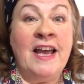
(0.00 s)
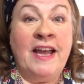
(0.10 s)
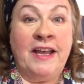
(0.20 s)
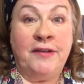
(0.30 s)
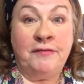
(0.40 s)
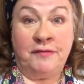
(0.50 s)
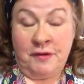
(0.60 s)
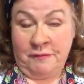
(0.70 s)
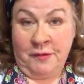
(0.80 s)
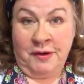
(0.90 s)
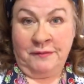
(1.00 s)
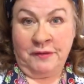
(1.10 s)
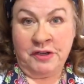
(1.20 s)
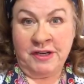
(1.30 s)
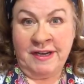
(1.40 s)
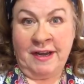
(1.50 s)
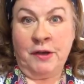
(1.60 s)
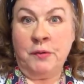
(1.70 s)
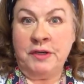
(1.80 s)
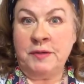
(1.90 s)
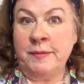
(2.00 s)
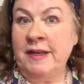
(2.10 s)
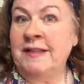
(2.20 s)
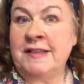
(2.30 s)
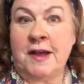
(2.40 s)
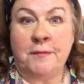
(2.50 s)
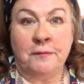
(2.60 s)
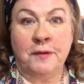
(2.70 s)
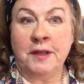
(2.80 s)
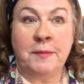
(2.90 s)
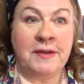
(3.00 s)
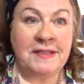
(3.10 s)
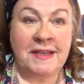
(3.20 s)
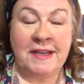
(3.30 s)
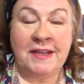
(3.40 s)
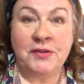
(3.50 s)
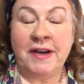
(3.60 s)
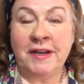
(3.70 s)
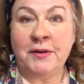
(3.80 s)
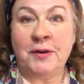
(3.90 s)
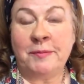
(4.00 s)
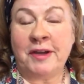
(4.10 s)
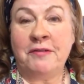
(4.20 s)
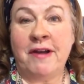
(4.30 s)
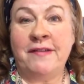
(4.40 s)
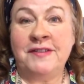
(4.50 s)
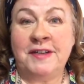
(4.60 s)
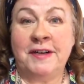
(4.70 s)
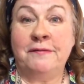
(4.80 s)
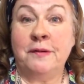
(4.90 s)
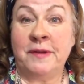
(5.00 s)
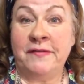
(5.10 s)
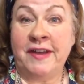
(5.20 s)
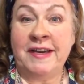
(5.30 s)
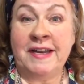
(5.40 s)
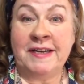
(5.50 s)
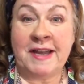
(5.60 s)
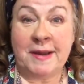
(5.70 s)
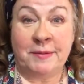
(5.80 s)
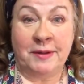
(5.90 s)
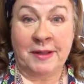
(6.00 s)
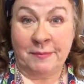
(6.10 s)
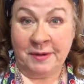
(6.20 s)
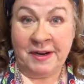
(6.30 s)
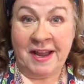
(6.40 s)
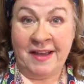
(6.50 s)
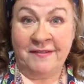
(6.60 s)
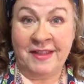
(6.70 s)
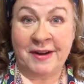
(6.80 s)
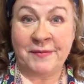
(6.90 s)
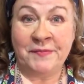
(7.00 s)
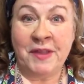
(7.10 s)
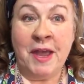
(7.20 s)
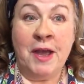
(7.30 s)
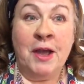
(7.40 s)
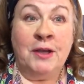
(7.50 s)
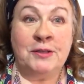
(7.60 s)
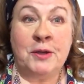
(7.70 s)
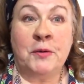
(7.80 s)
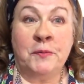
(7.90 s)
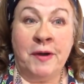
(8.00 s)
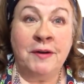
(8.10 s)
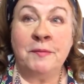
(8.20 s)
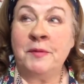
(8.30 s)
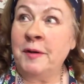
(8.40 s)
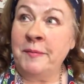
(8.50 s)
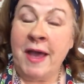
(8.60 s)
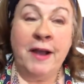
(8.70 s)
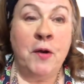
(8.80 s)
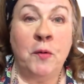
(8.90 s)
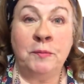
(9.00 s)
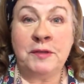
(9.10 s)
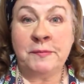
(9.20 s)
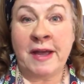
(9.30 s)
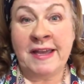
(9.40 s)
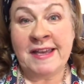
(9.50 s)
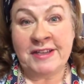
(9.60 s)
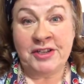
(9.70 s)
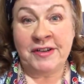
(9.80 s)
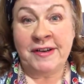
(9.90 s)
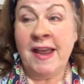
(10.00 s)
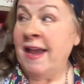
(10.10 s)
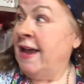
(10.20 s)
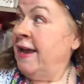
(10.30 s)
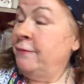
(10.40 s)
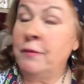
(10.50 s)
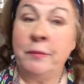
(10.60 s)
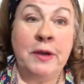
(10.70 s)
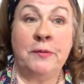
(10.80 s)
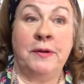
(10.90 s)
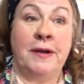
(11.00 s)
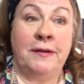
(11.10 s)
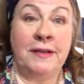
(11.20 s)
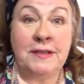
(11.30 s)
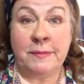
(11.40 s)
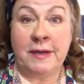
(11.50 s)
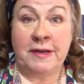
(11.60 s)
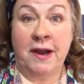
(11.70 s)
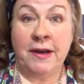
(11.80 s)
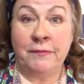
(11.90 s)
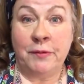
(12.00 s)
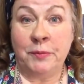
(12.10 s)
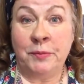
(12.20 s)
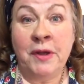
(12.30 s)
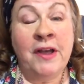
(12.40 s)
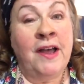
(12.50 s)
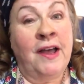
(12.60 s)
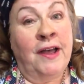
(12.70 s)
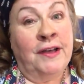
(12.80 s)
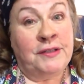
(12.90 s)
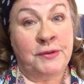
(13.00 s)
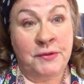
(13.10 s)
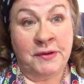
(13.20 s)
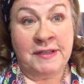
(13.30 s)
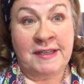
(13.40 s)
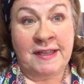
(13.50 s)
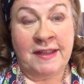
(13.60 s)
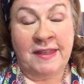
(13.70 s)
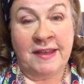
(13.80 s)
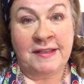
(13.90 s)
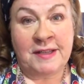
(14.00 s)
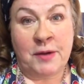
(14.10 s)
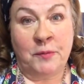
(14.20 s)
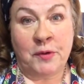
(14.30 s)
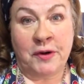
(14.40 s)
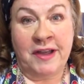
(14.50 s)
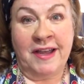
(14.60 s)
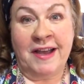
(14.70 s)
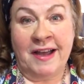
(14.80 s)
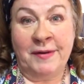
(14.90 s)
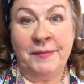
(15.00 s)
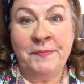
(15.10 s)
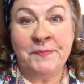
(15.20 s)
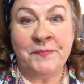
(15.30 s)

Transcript: in Front Royal, Virginia, which means I'm really busy trying to get all my crafts done for my vending table I'm going to have there. So welcome all back home to my kitchen, and we'll be going out into my dining room so you can see the things I'm working on.